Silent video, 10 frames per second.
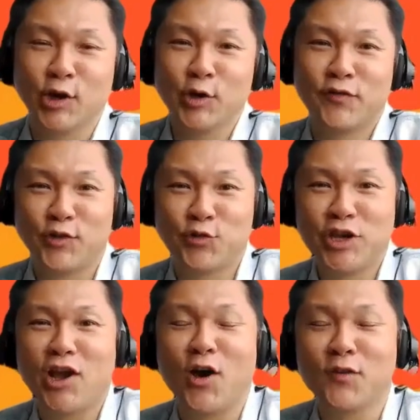So you've got
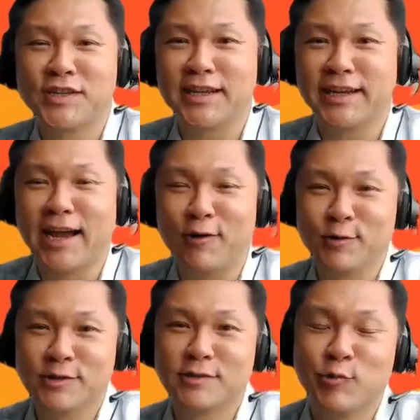3 offset
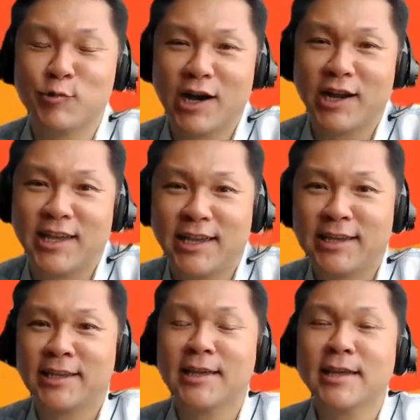accounts
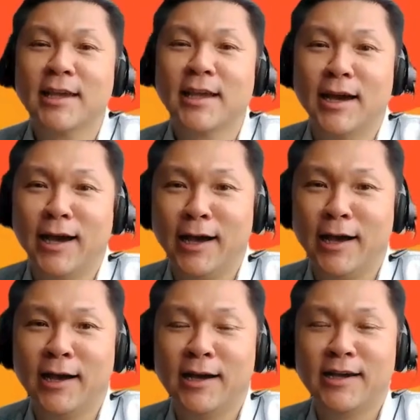working
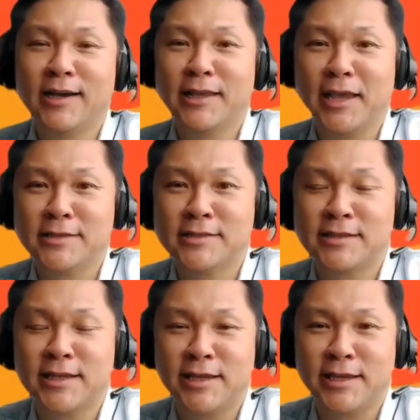
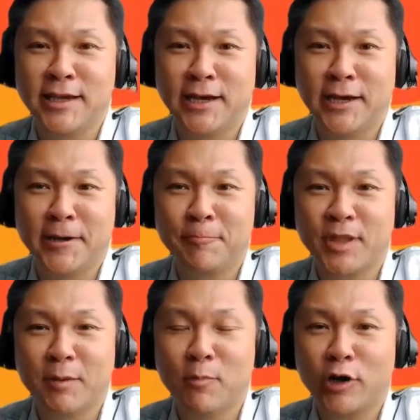against the
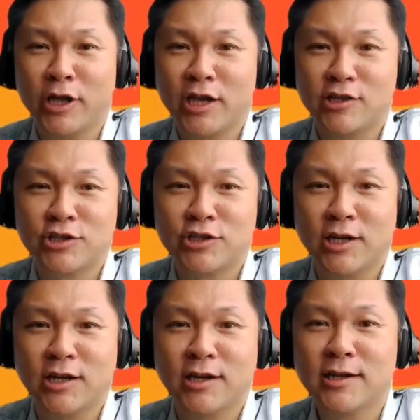mortgage
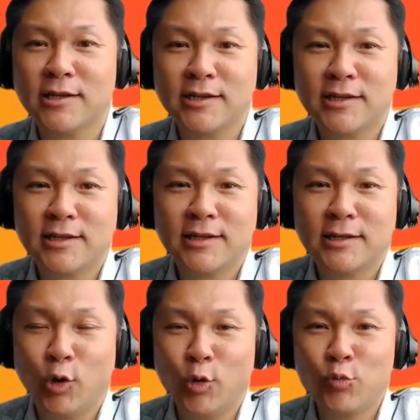
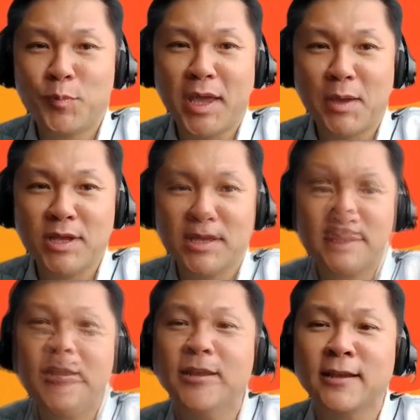loan repayment,
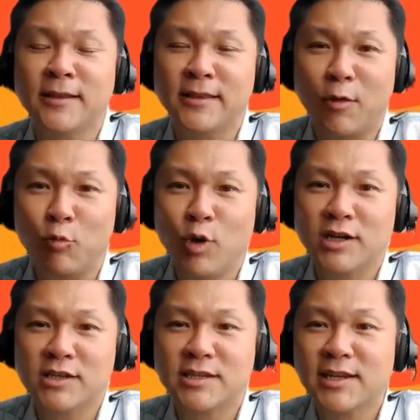and that
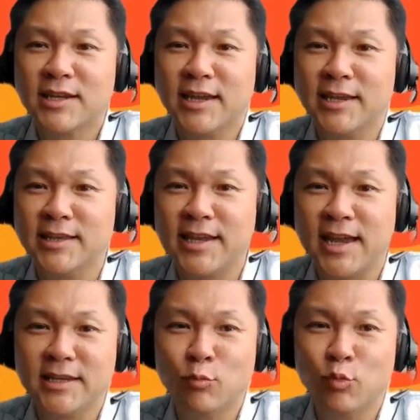works in
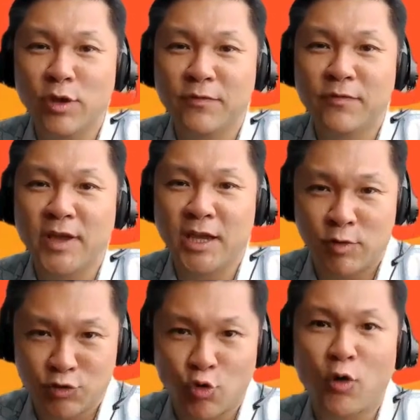tandem with a
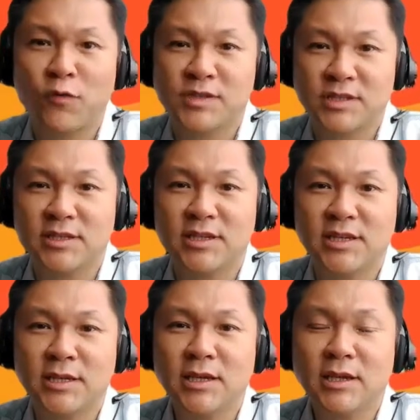withdrawal
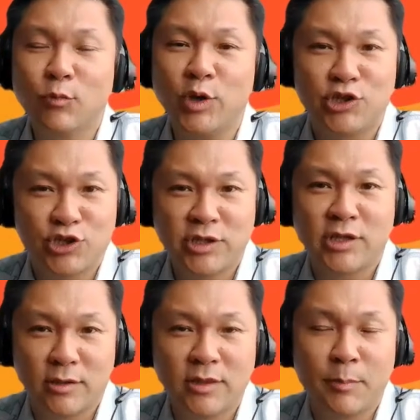facility, which
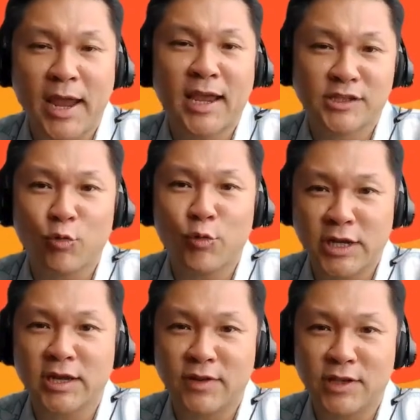the bank has
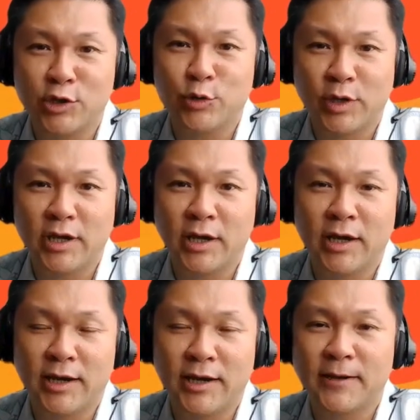already given you
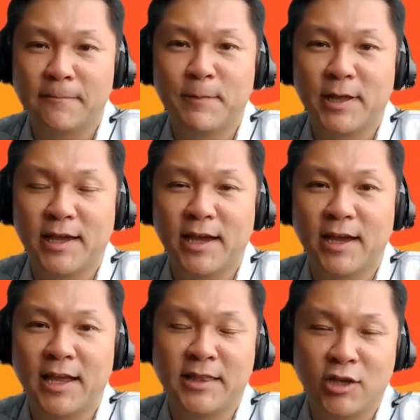
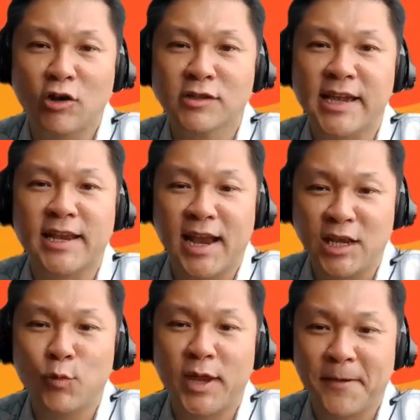at the onset
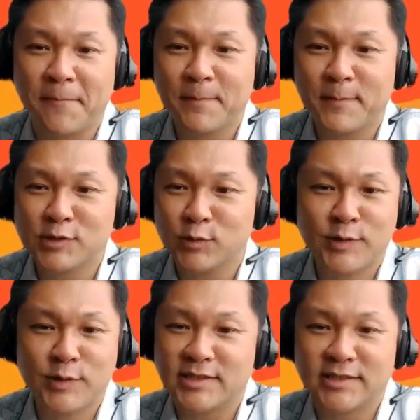anyway. So
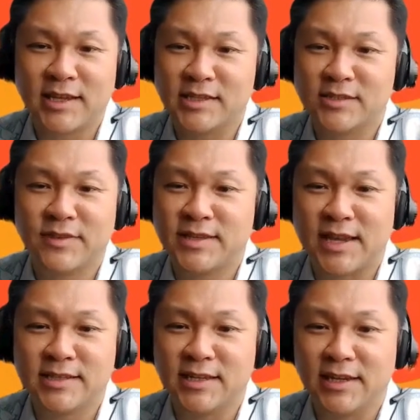that's
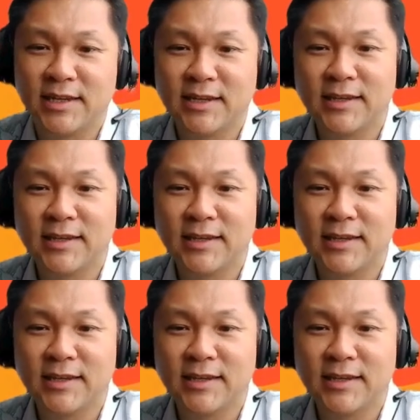fantastic.